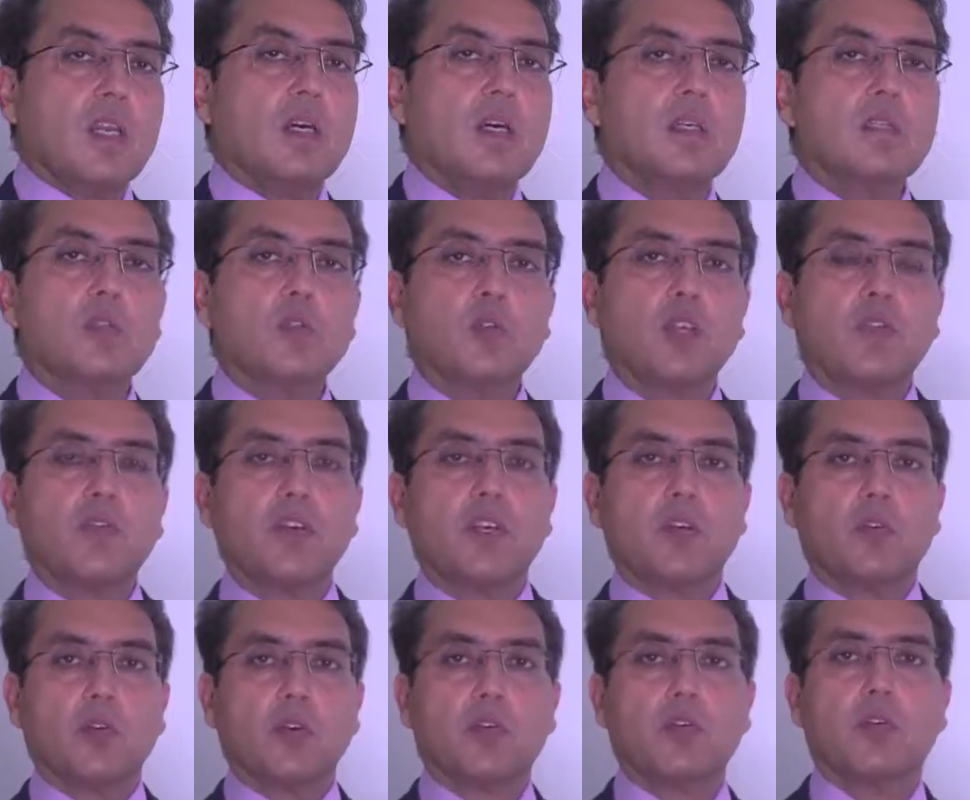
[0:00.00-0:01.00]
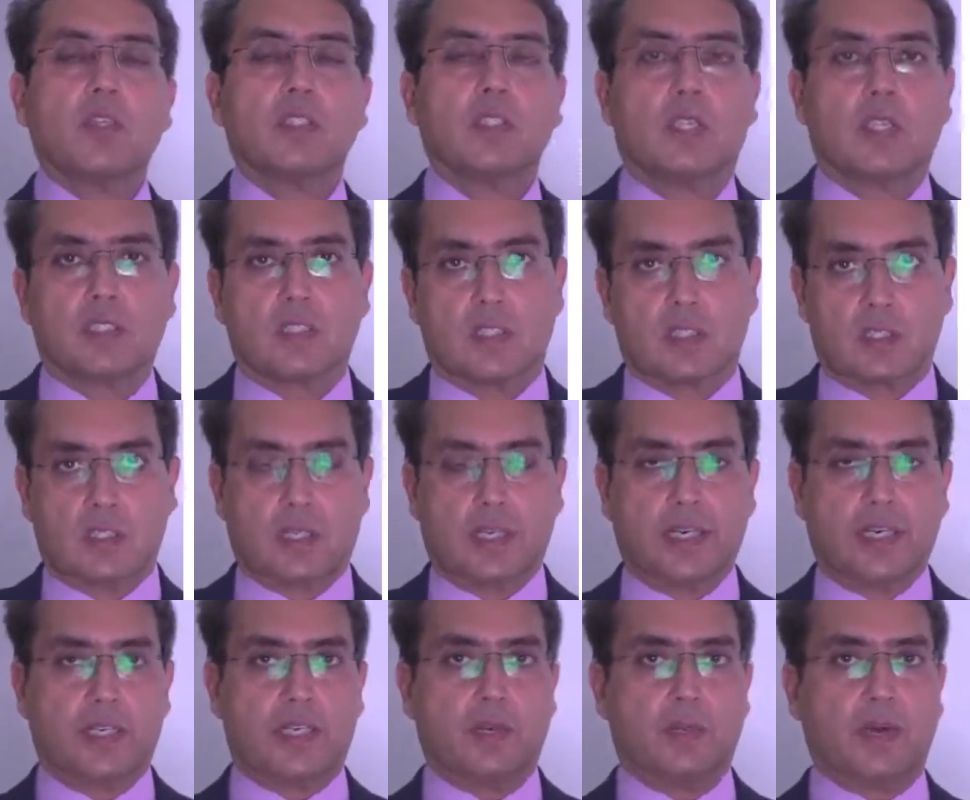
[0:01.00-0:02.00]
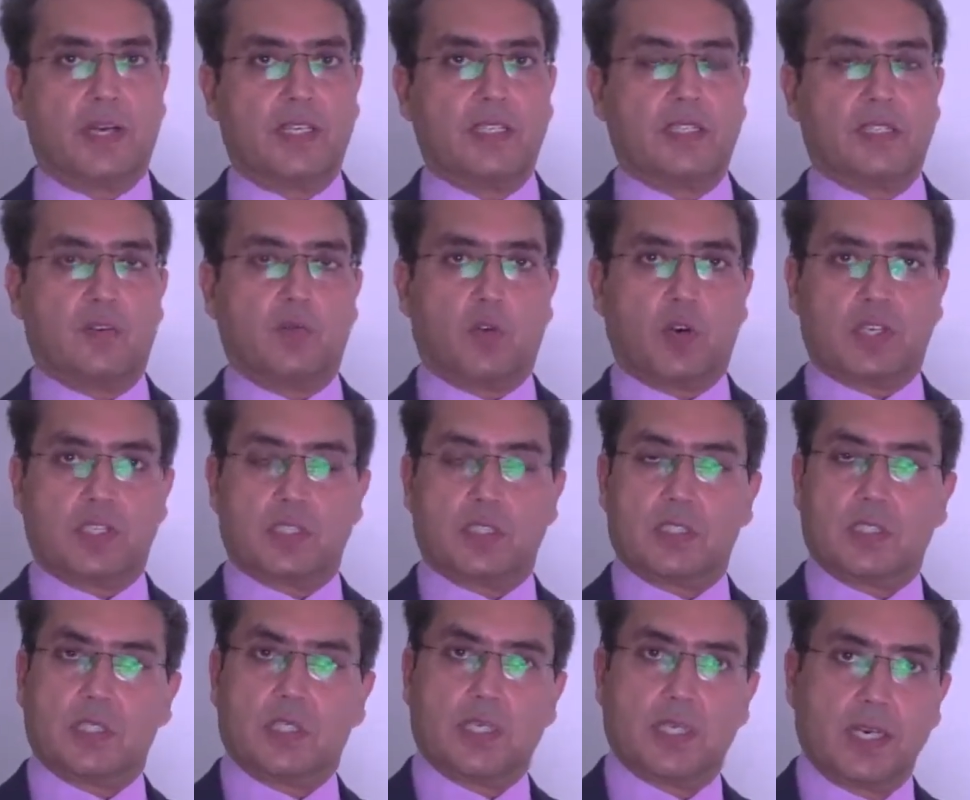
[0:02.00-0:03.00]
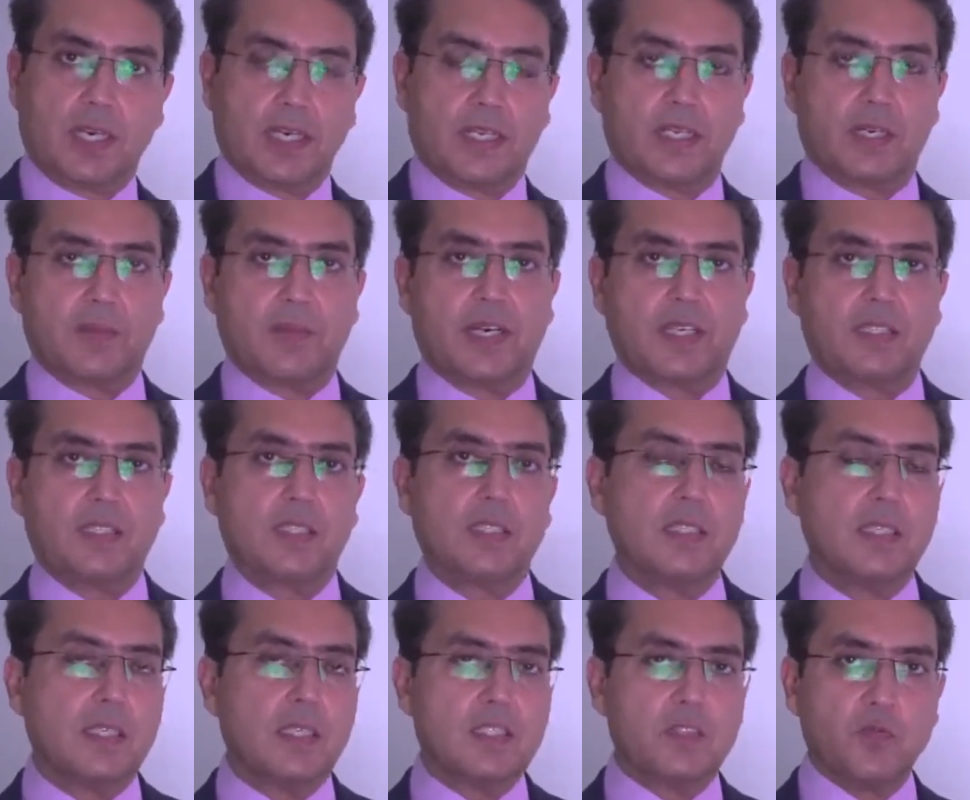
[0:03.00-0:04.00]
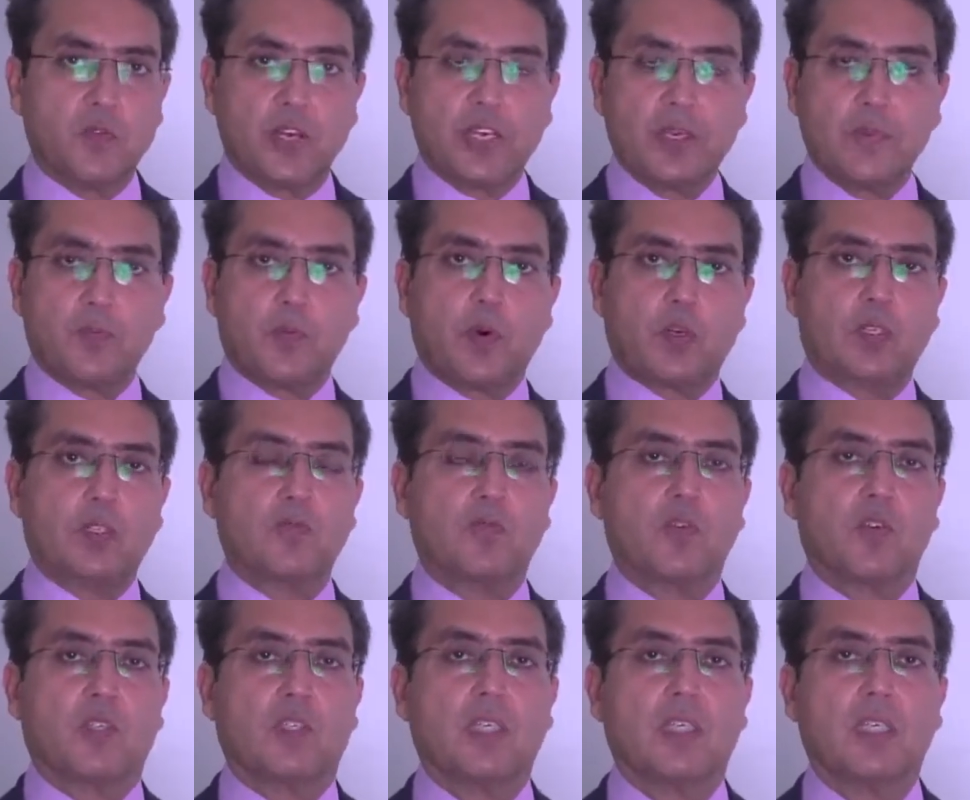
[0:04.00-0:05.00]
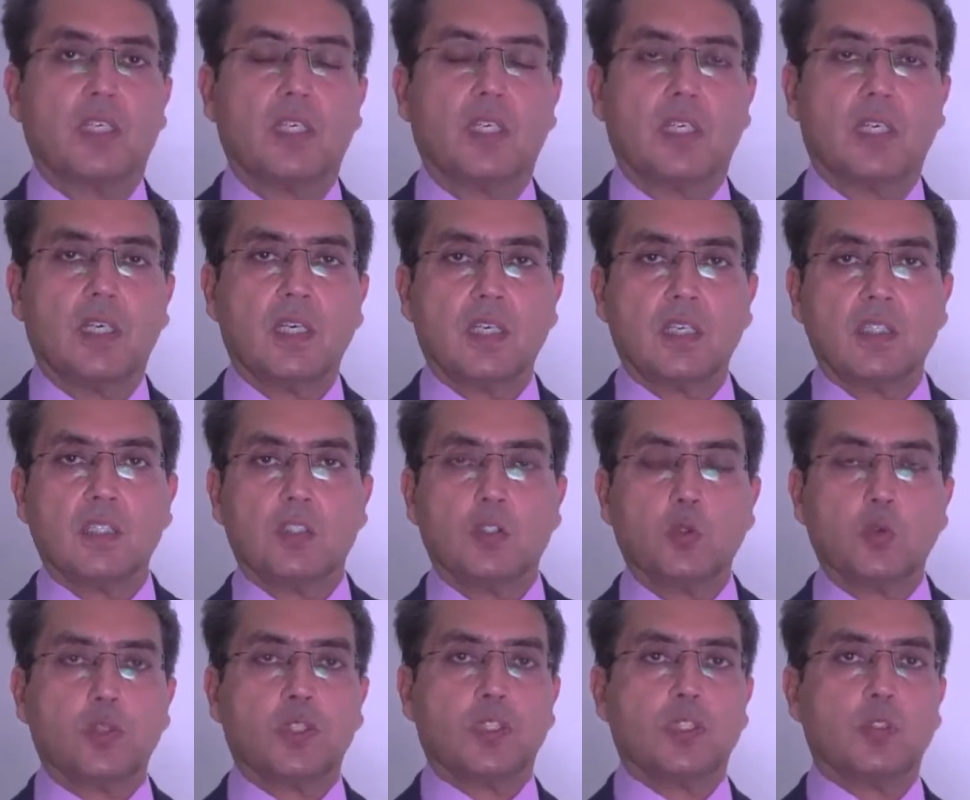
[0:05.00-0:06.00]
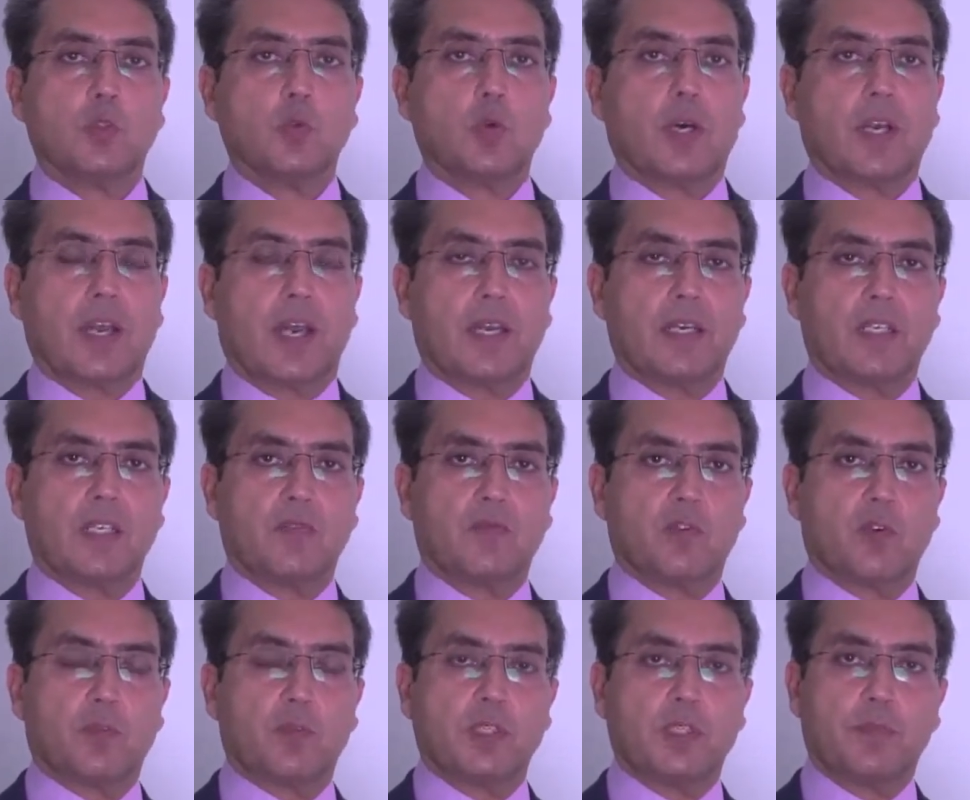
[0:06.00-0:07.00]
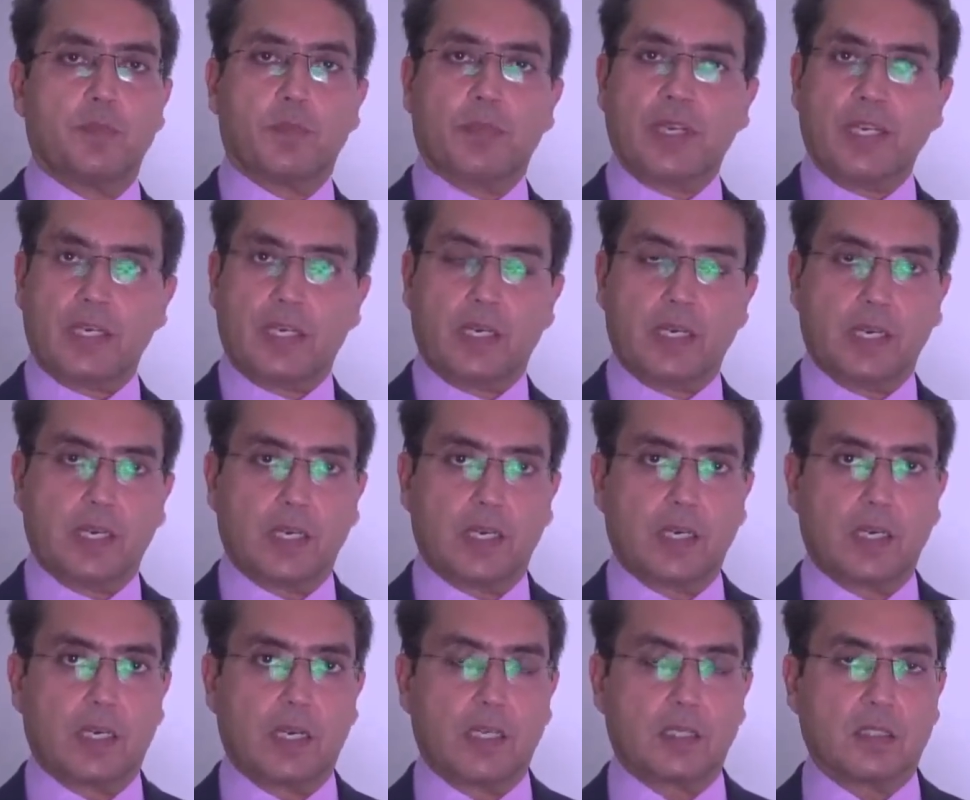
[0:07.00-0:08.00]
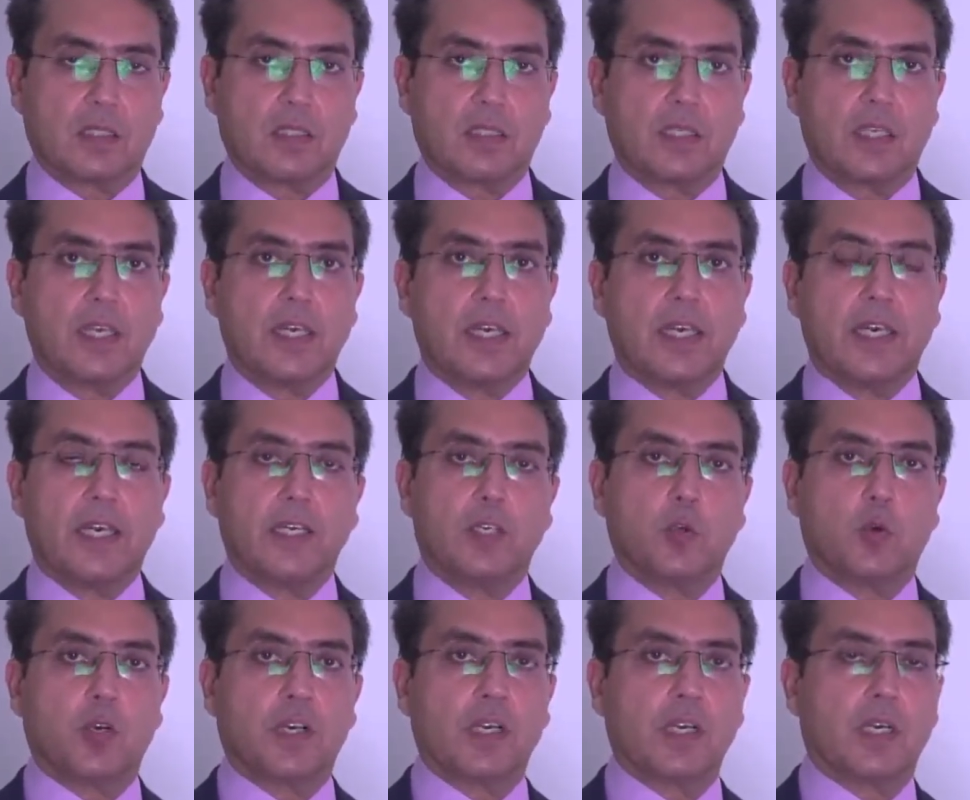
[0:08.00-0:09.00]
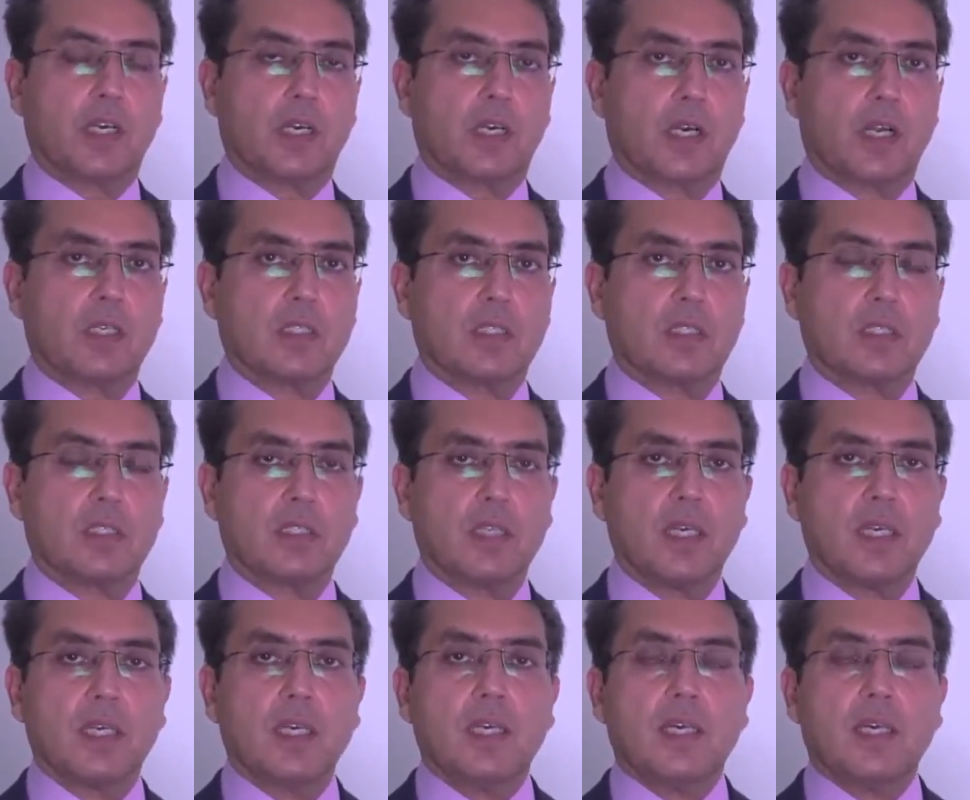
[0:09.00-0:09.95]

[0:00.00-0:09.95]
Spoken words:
Now, today we are going to discuss clinical medicine. What is clinical medicine? It's very important for the students who are entering from the preclinical classes into clinical classes.